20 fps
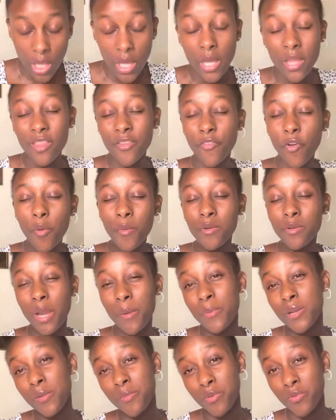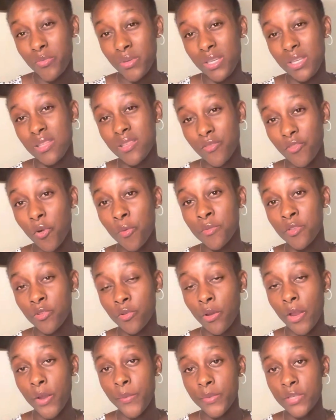I'm going to be reading the formal
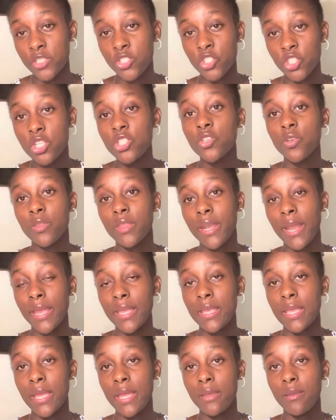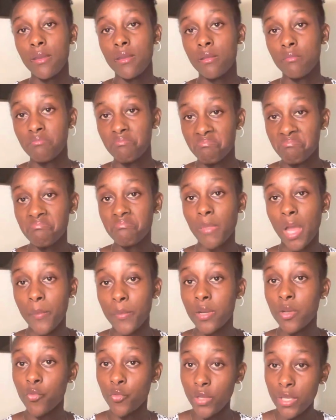requirements just so that I'm going
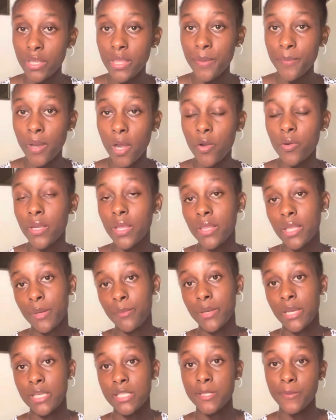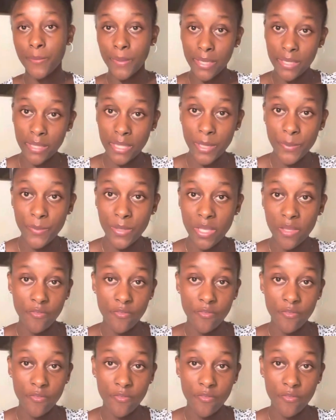to read them out, and then I'm going to explain them if